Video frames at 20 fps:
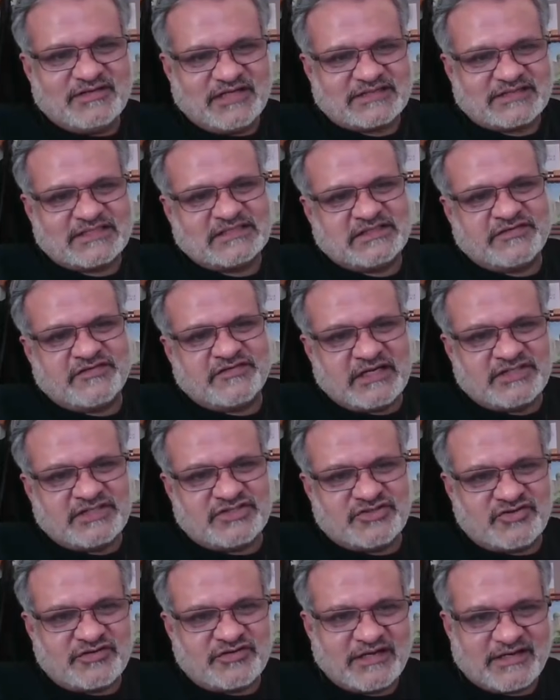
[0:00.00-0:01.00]
excessive
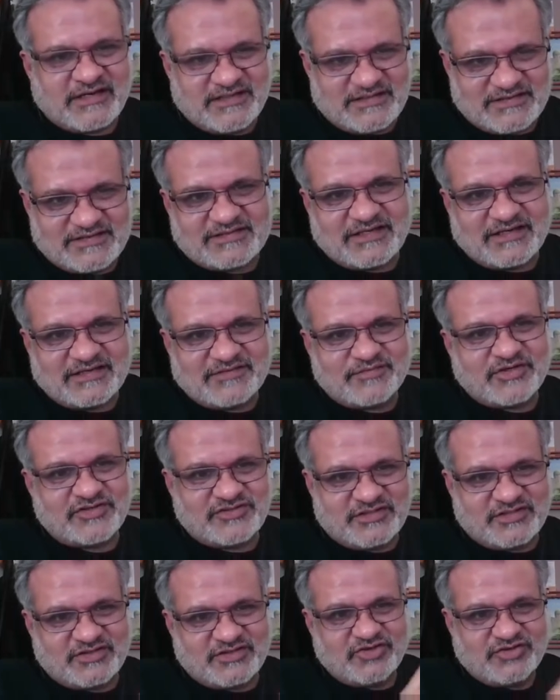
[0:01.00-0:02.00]
attention on Kyrgyzstan,
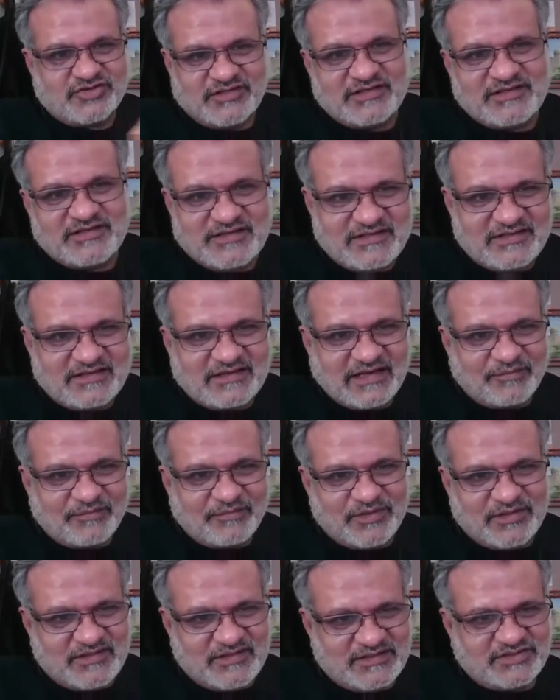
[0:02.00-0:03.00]
because it could
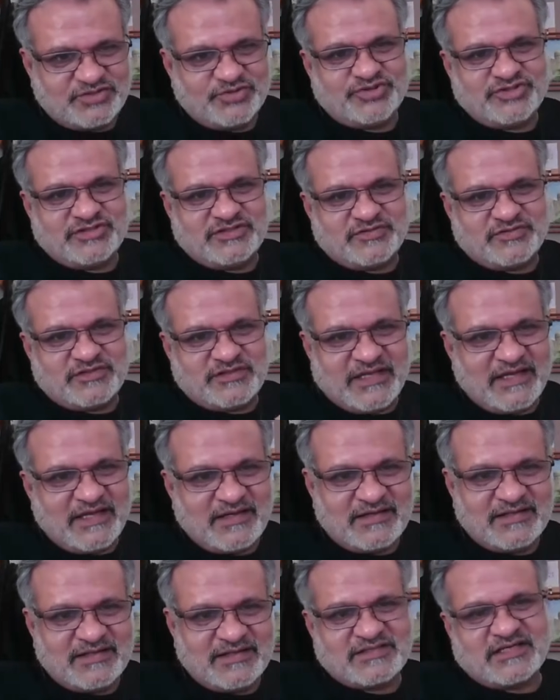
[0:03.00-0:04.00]
happen. The institutions were
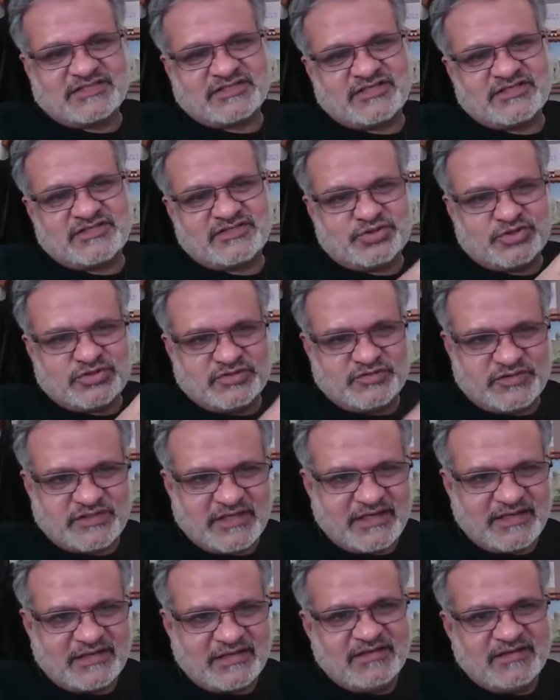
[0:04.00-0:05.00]
there, international institutions were
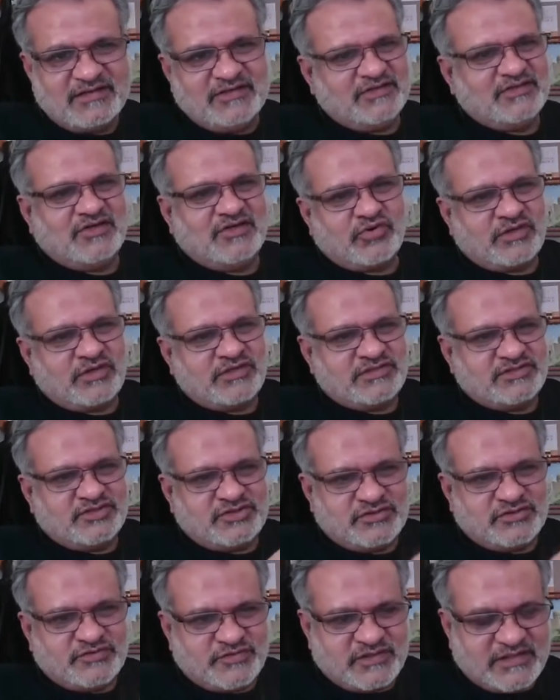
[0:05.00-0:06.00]
there, local
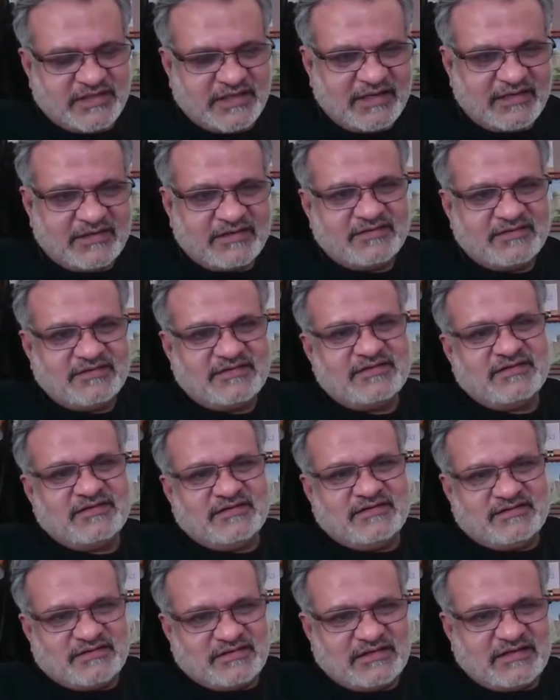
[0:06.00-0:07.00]
institutions were there.
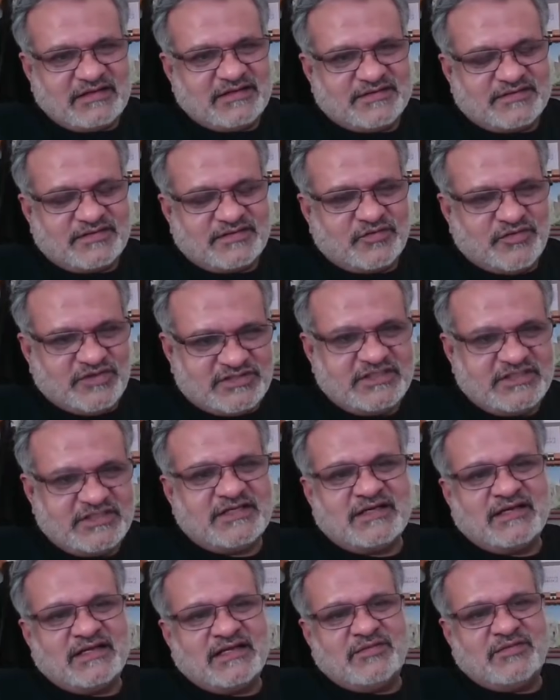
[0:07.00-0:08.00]
We
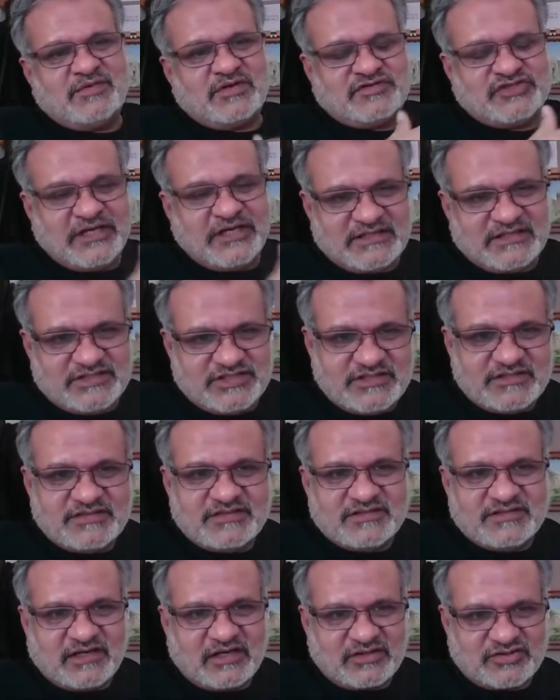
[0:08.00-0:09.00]
see a little bit of change
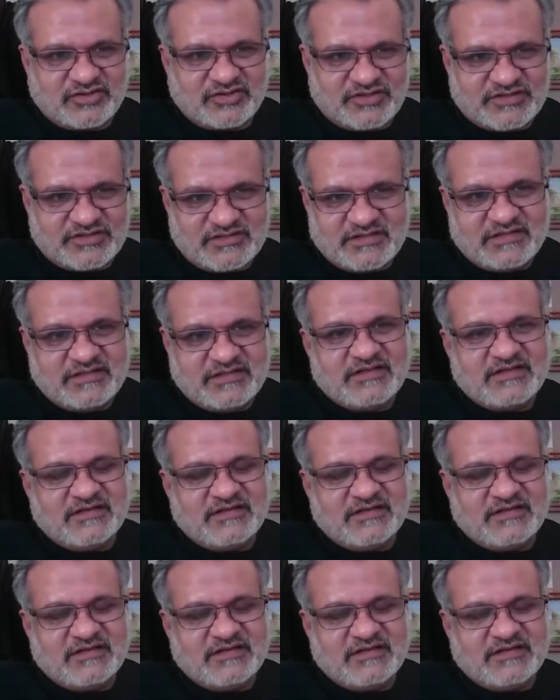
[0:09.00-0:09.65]
across